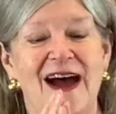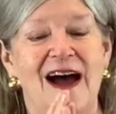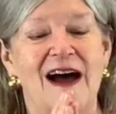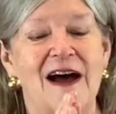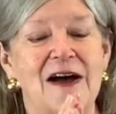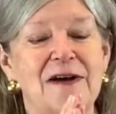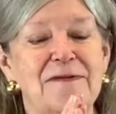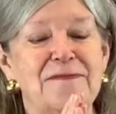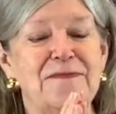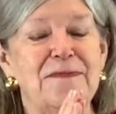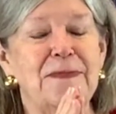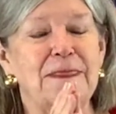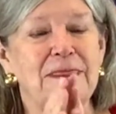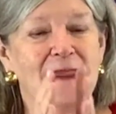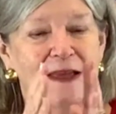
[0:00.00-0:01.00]

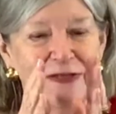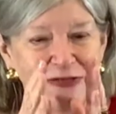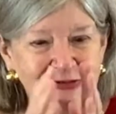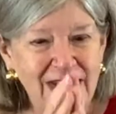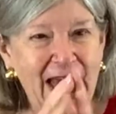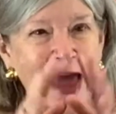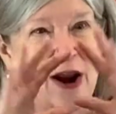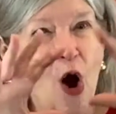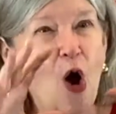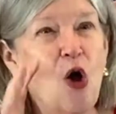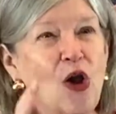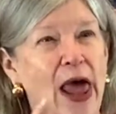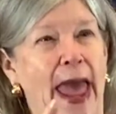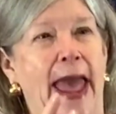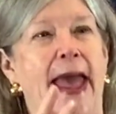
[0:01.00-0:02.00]
That
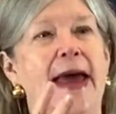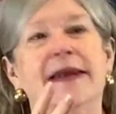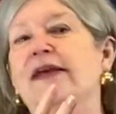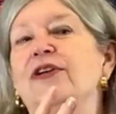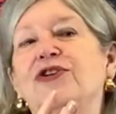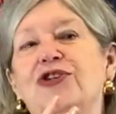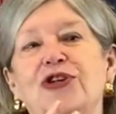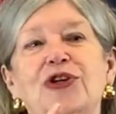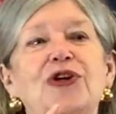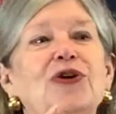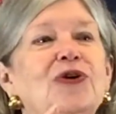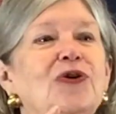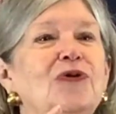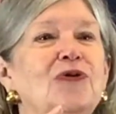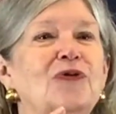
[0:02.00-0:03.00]
all added
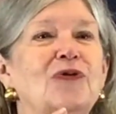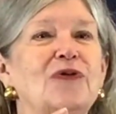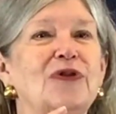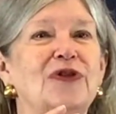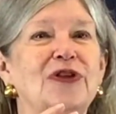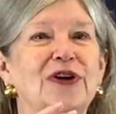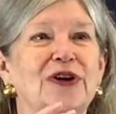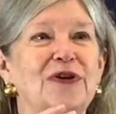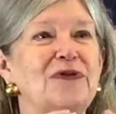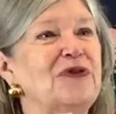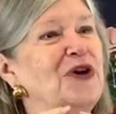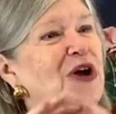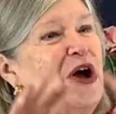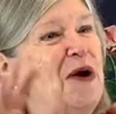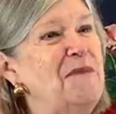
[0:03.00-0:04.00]
to
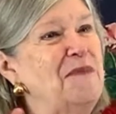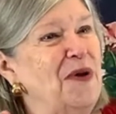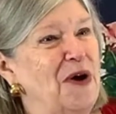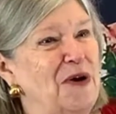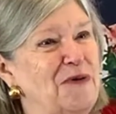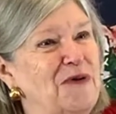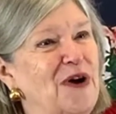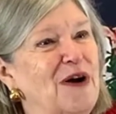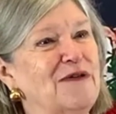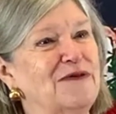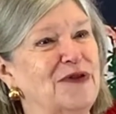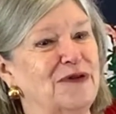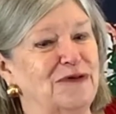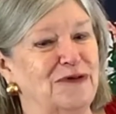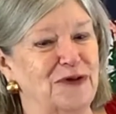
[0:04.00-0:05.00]
the gumbo
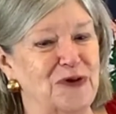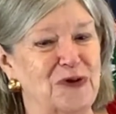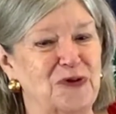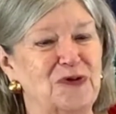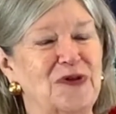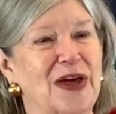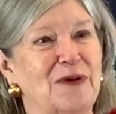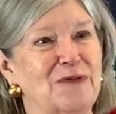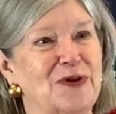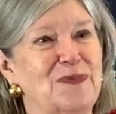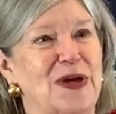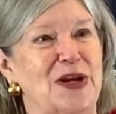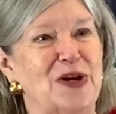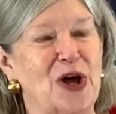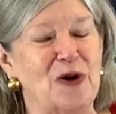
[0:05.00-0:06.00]
of the food that would
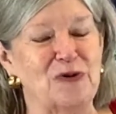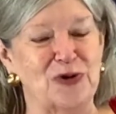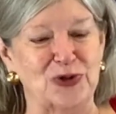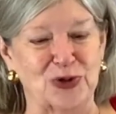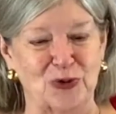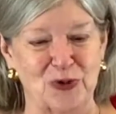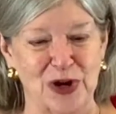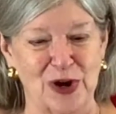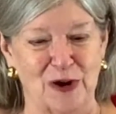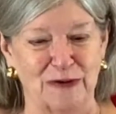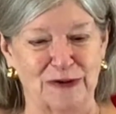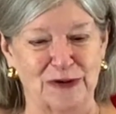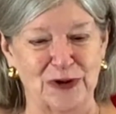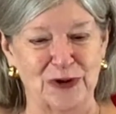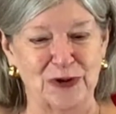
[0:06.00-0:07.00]
be known as Creole
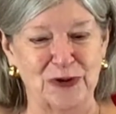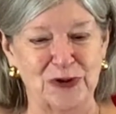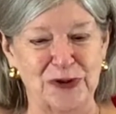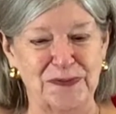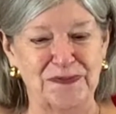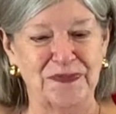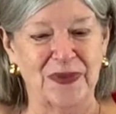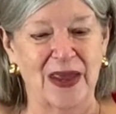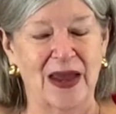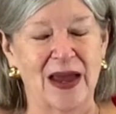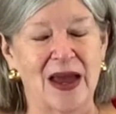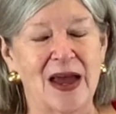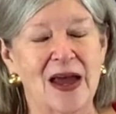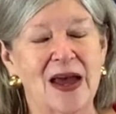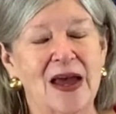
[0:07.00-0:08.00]
food.
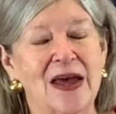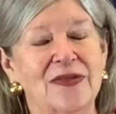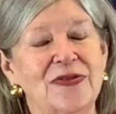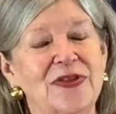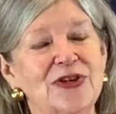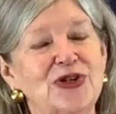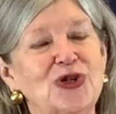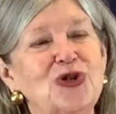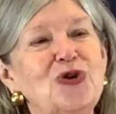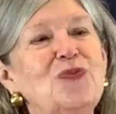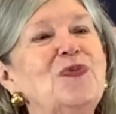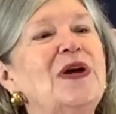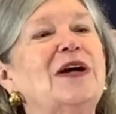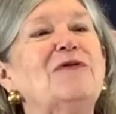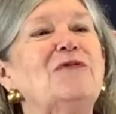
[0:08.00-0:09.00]
This
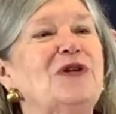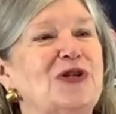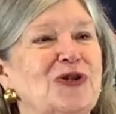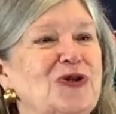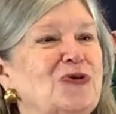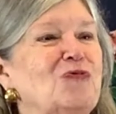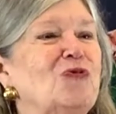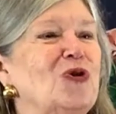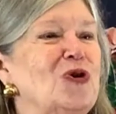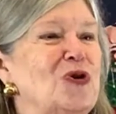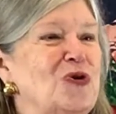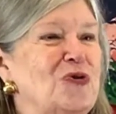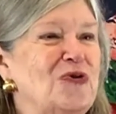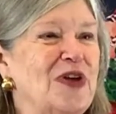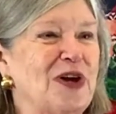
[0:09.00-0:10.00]
ubiquitous
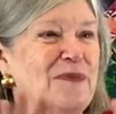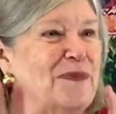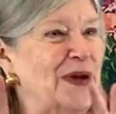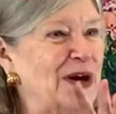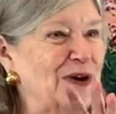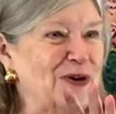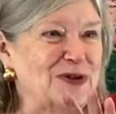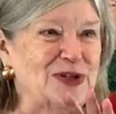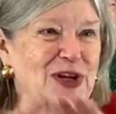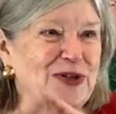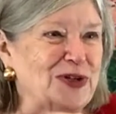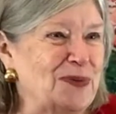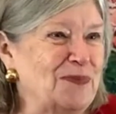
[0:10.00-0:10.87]
roux that appears as a